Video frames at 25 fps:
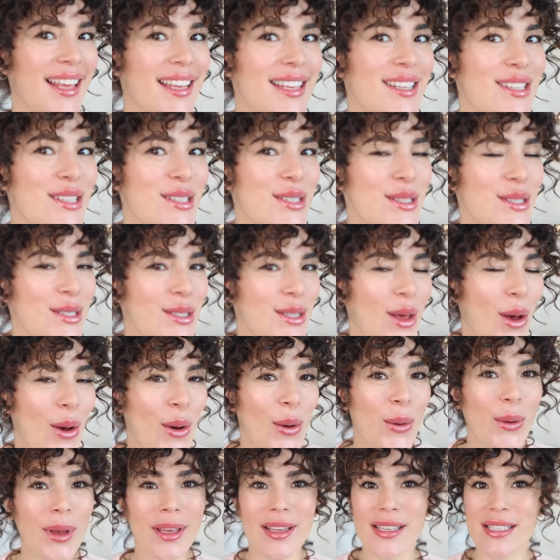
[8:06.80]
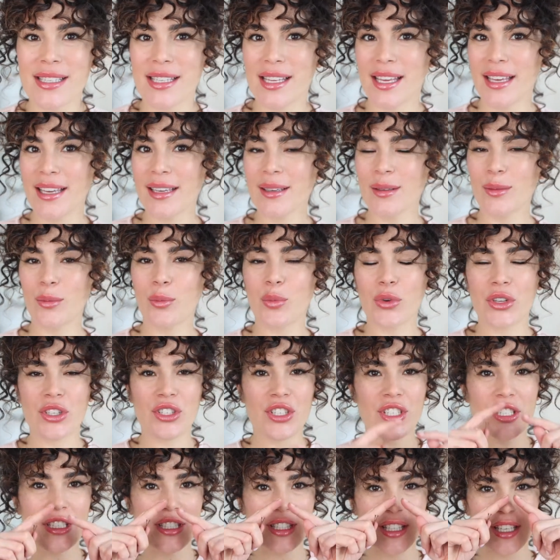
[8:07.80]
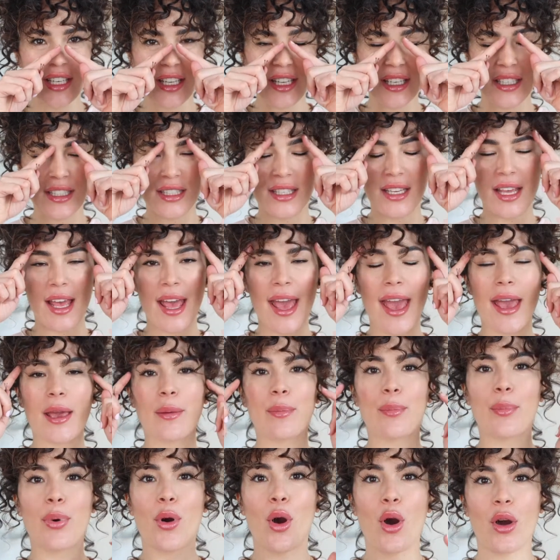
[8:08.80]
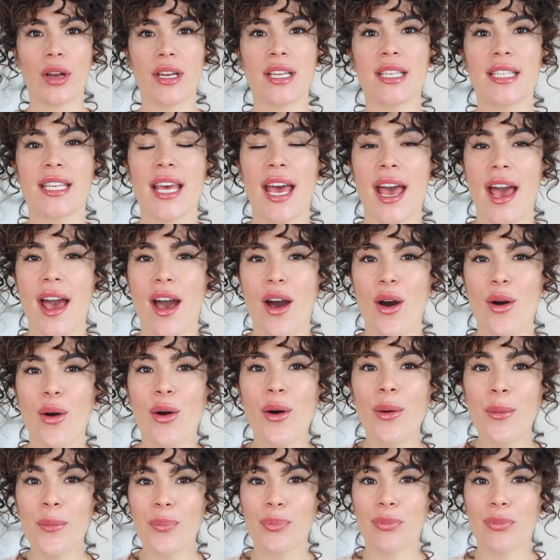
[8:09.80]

So easy. We just did a ponytail